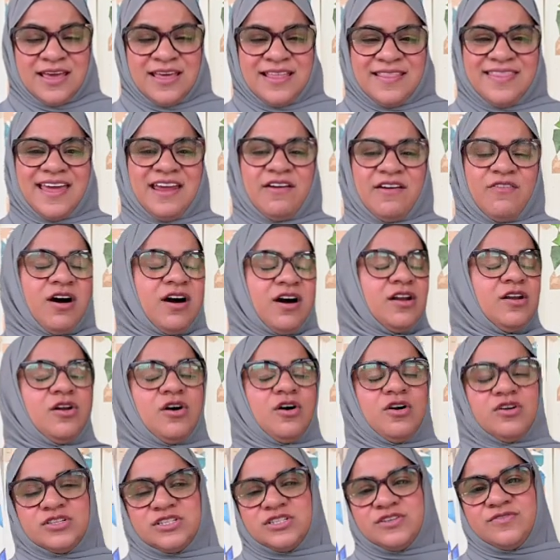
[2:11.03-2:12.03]
There are
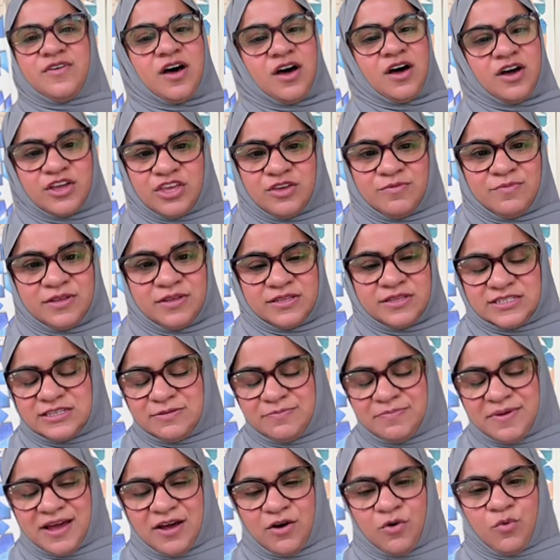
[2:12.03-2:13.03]
lots of arguments
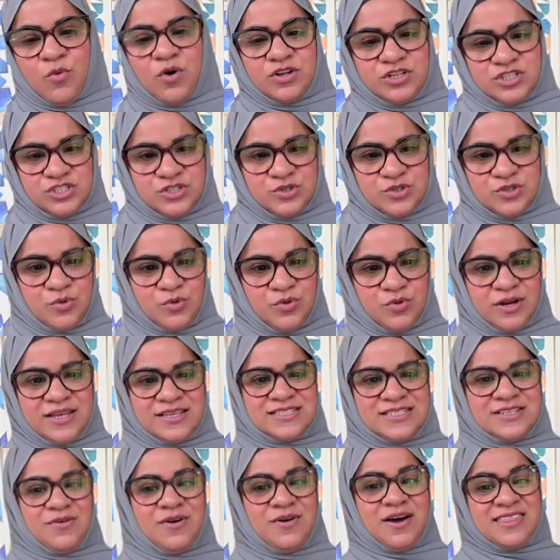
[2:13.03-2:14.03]
about what to call it.
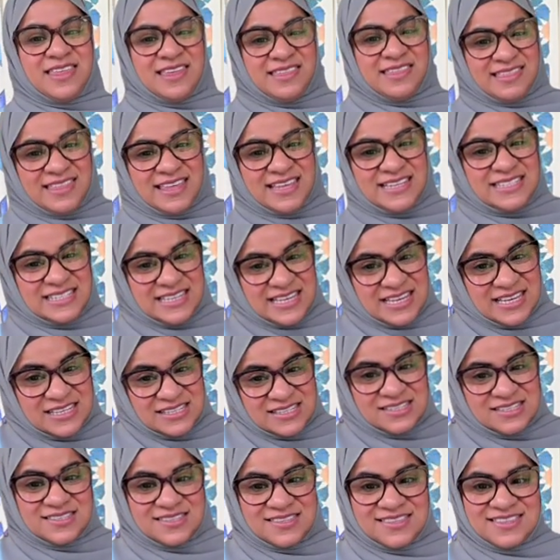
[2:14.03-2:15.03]
So I think this
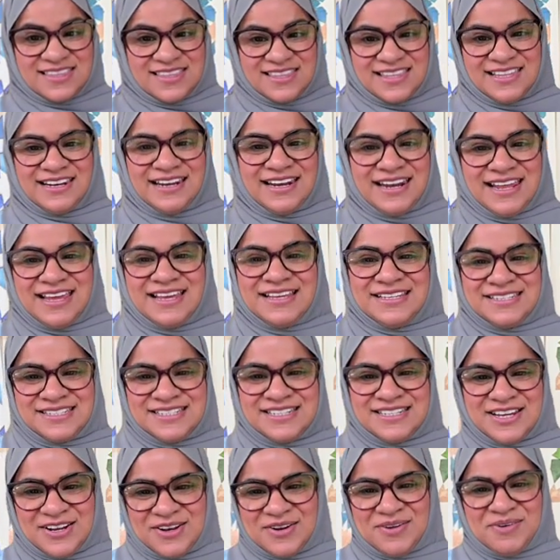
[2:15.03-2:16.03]
is the least
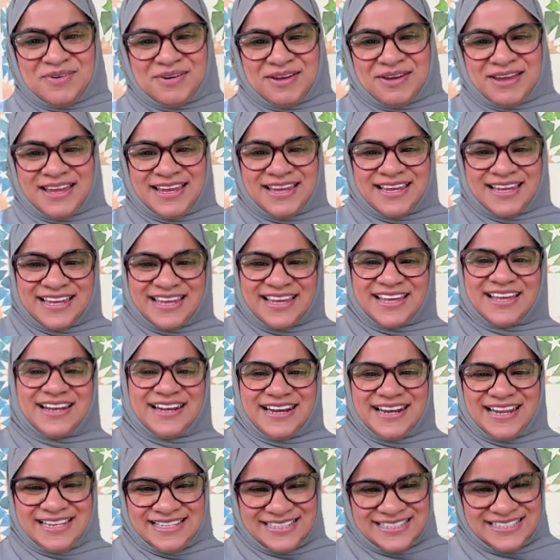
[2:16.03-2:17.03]
annoying and
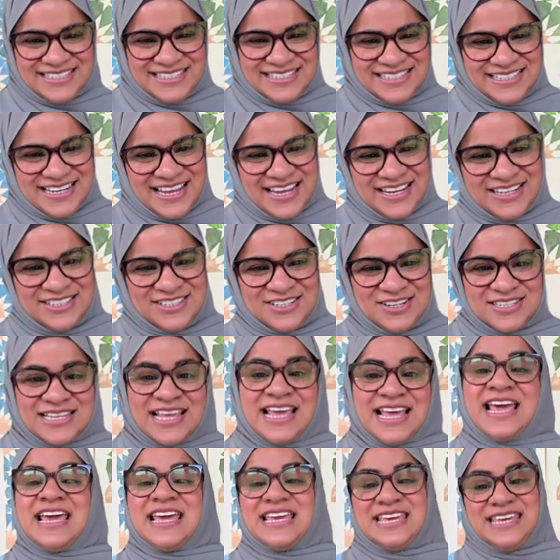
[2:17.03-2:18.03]
least dangerous,
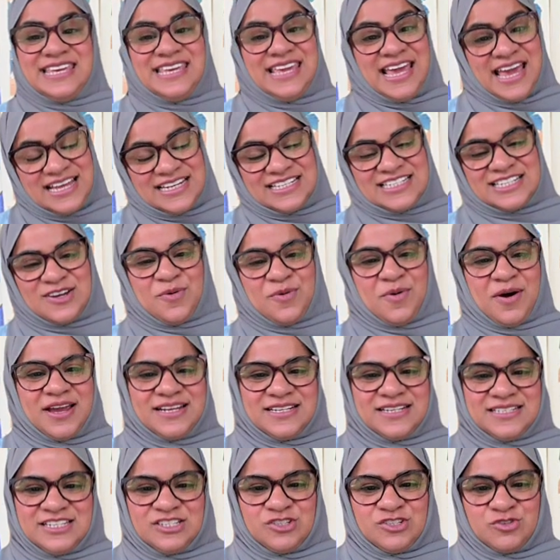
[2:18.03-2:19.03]
yet quite
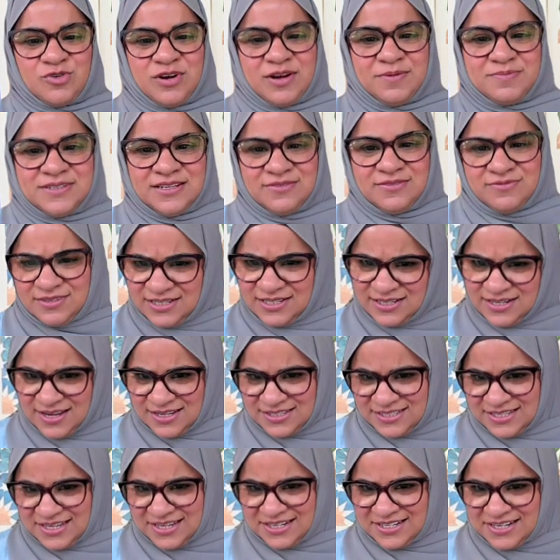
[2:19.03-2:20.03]
descriptive. Did I
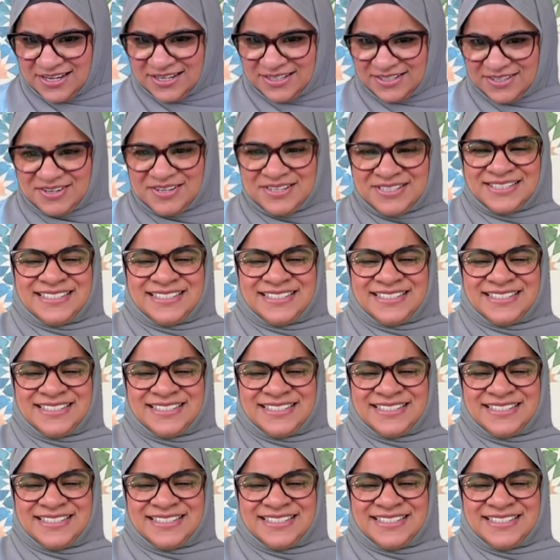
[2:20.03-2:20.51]
say dangerous?